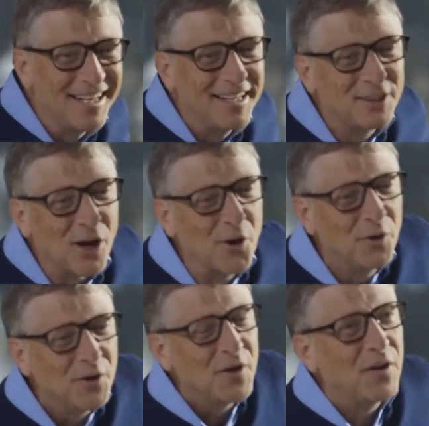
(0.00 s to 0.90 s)

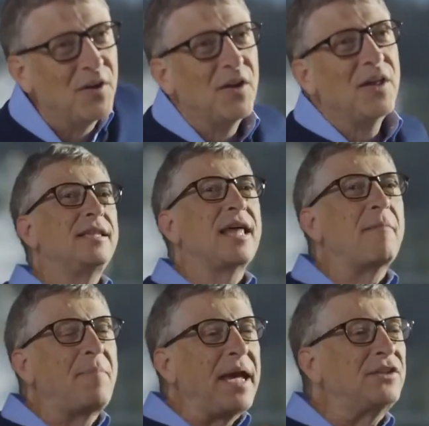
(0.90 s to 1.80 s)
So
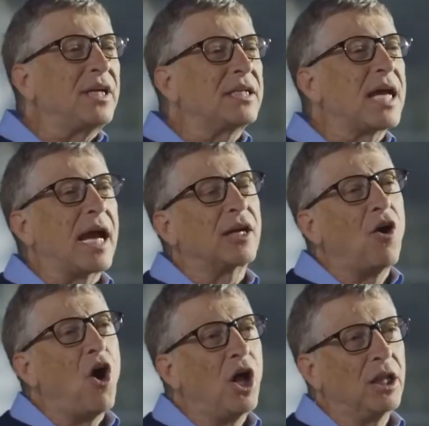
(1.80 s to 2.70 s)
that basic
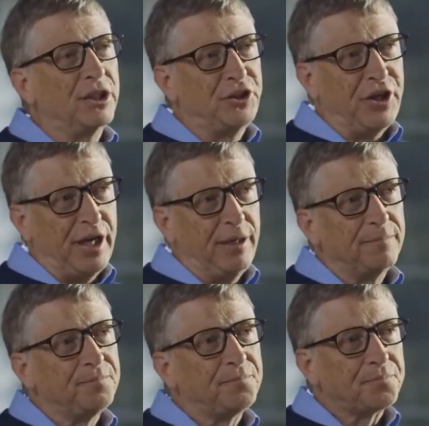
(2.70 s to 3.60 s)
technology
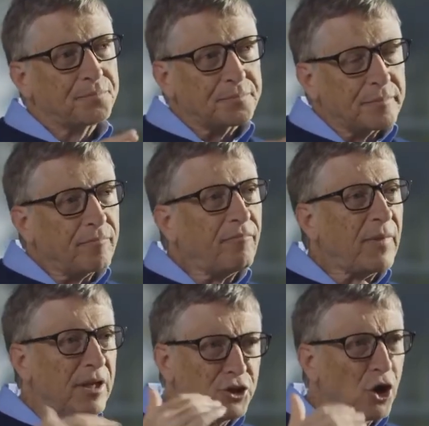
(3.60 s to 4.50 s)

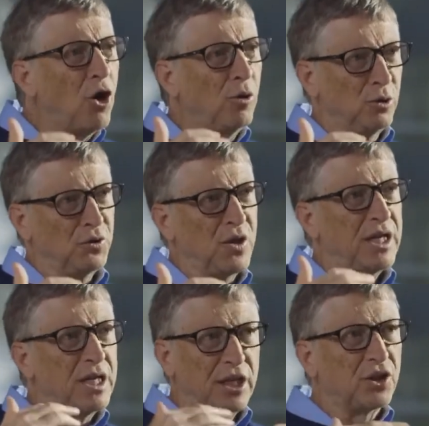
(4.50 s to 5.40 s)
shows
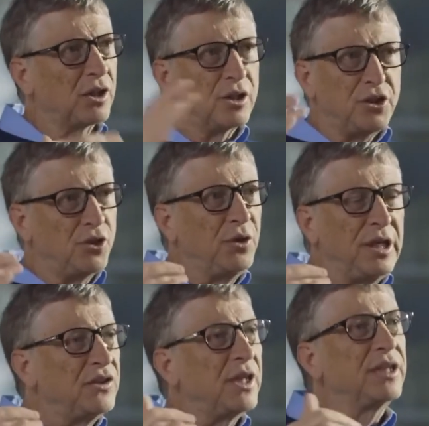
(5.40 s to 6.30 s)
that digital can do
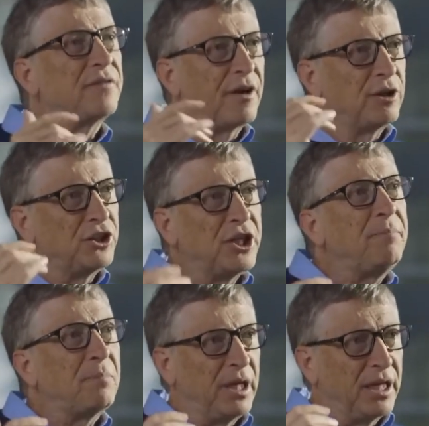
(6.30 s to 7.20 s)
these things very
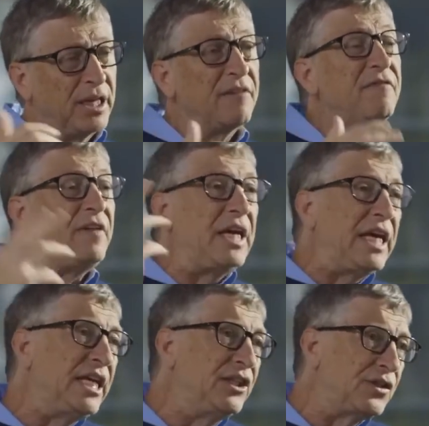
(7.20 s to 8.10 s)
cheaply, and the
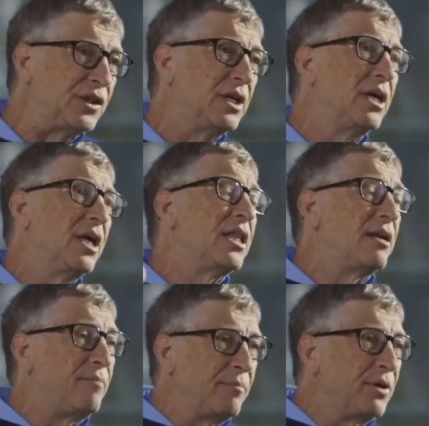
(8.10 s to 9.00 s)
fees that
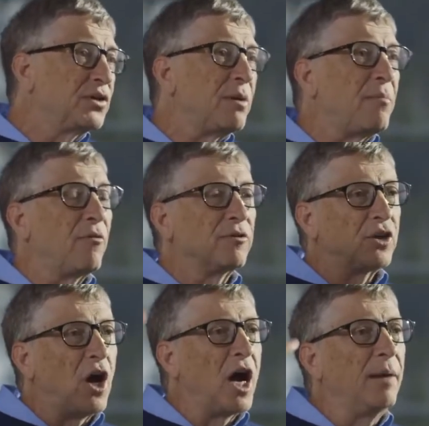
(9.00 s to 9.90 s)
have been built up over
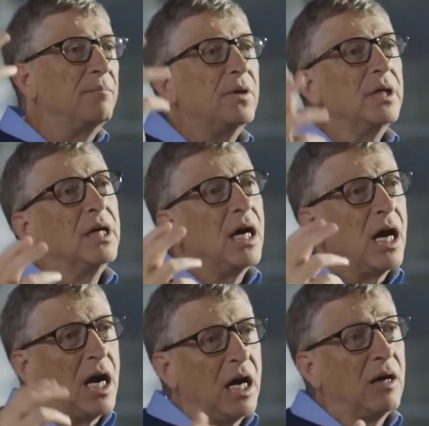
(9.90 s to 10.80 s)
time
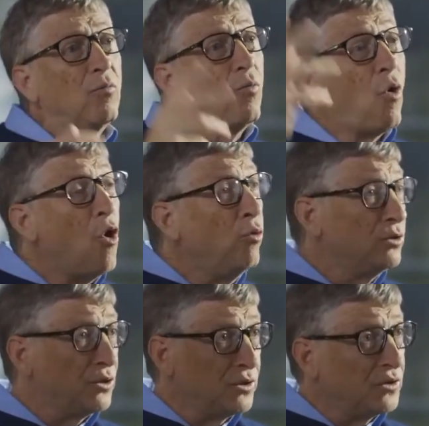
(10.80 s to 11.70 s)

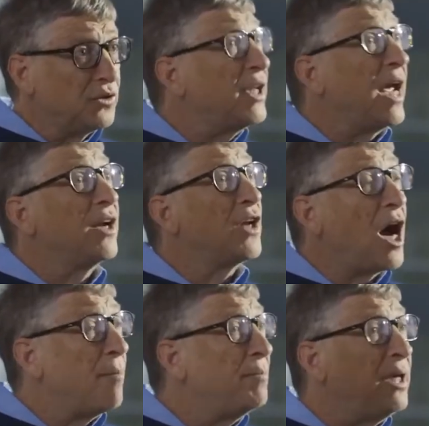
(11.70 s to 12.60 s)
won't stand
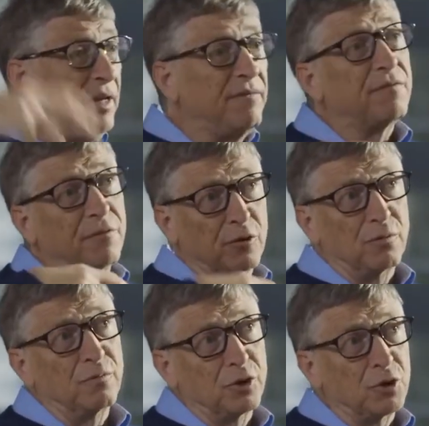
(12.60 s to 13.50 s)
up even
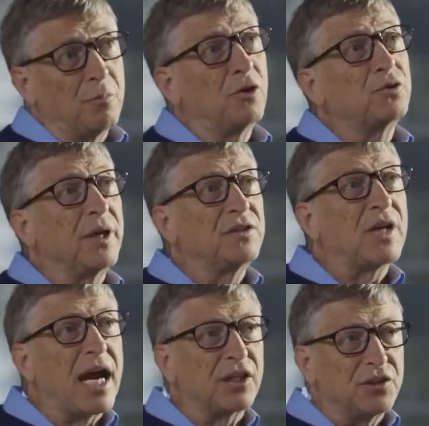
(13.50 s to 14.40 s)
for small
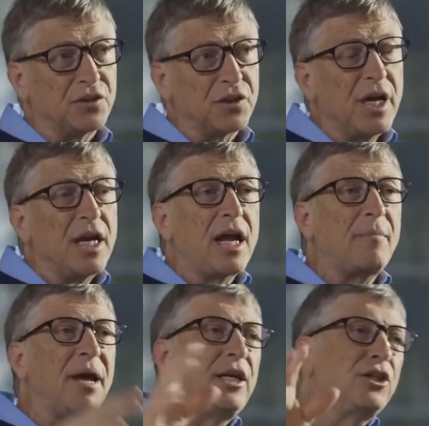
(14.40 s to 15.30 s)
transactions. Now,
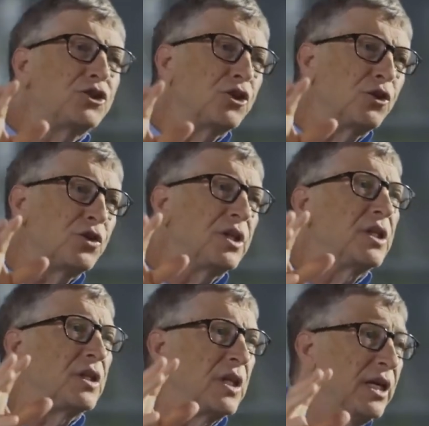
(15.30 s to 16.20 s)
making sure that
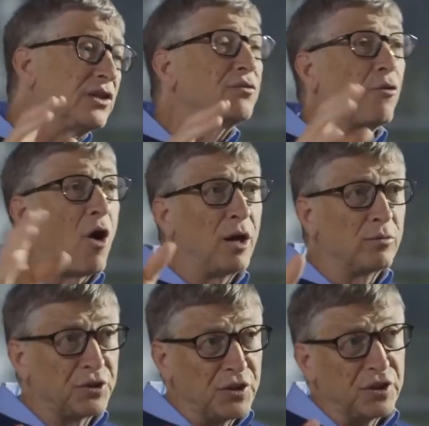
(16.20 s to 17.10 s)
the thing is fraud
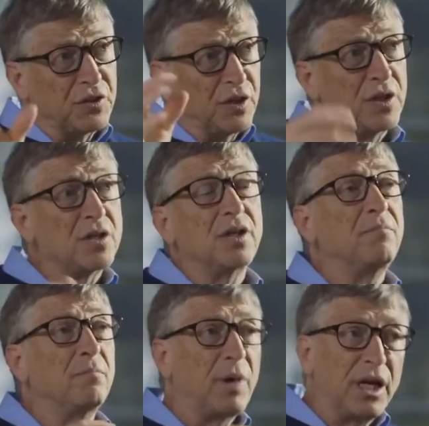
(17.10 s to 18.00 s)
resistant
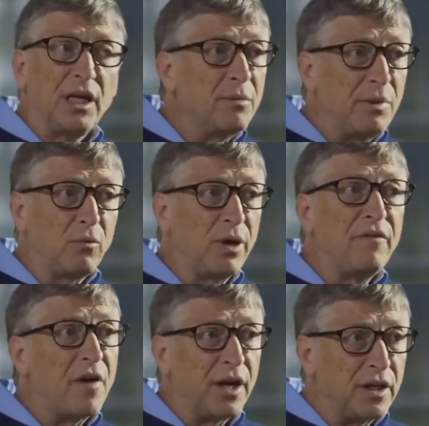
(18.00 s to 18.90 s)
and money can be
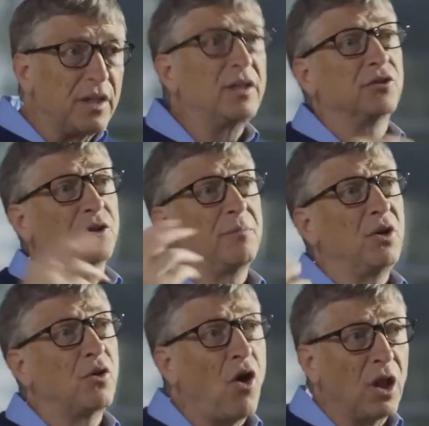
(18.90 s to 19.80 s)
refunded, there's somebody
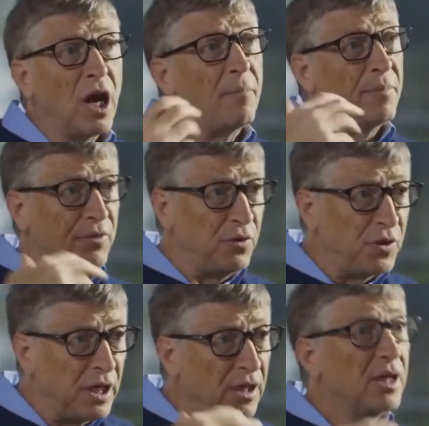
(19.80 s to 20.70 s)
you call up if you
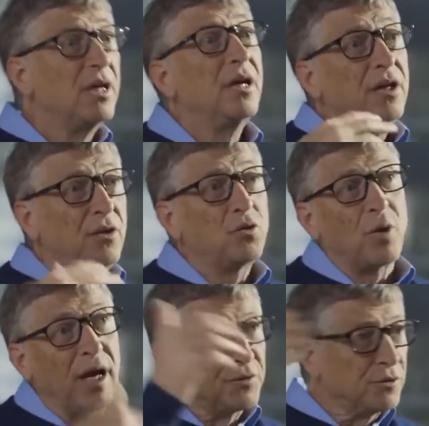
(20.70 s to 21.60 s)
think you
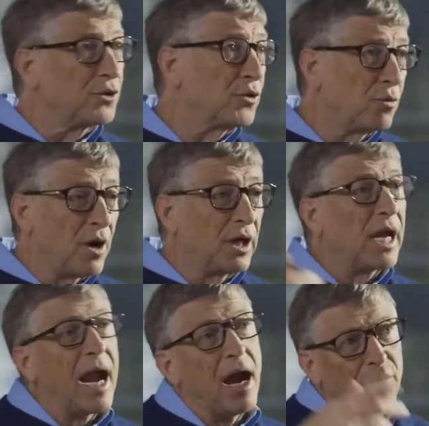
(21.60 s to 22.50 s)
transferred to the wrong
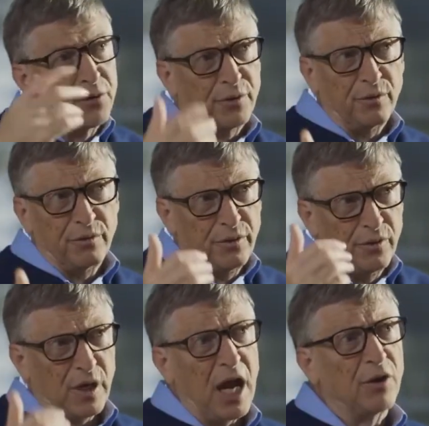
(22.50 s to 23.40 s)
account or
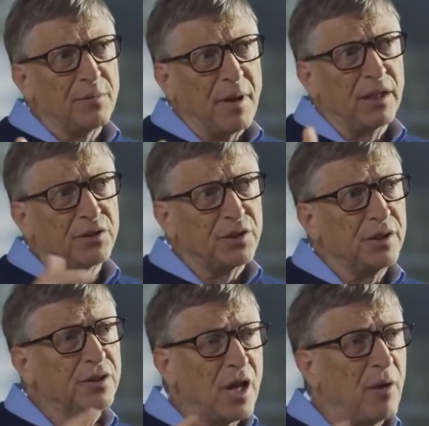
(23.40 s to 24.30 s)
your account to balance
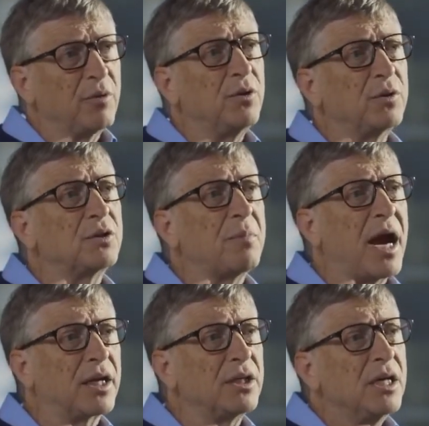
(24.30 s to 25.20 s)
is not what you
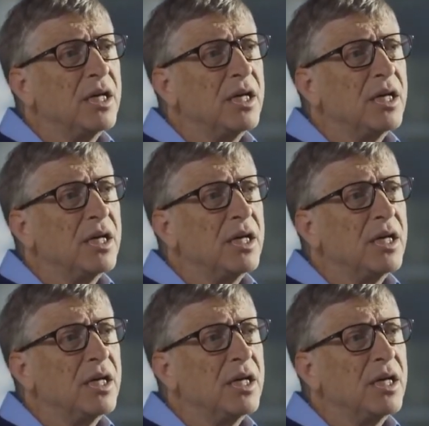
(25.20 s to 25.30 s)
expect.